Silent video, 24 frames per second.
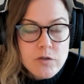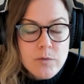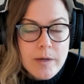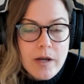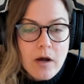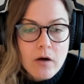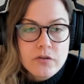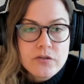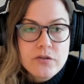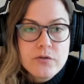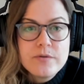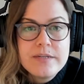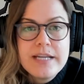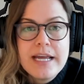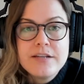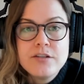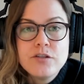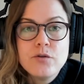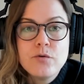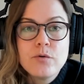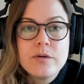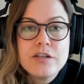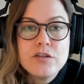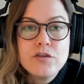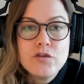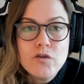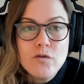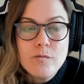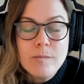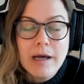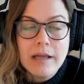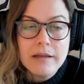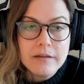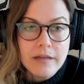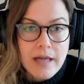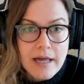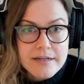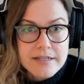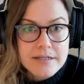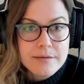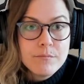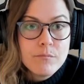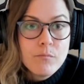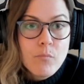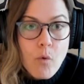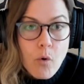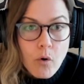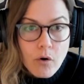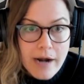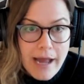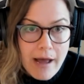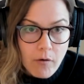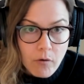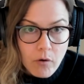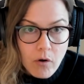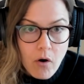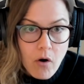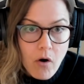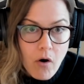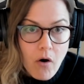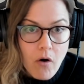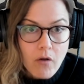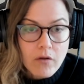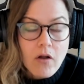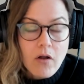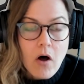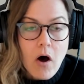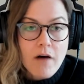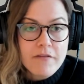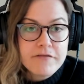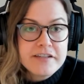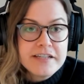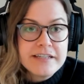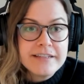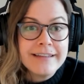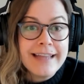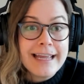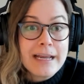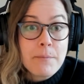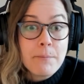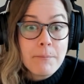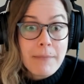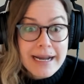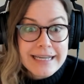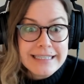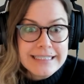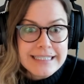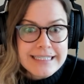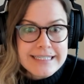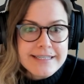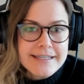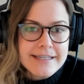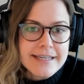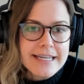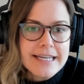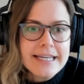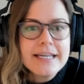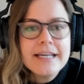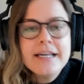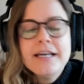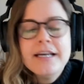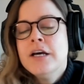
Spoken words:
we also tend to consume a lot more alcohol, often like mindlessly.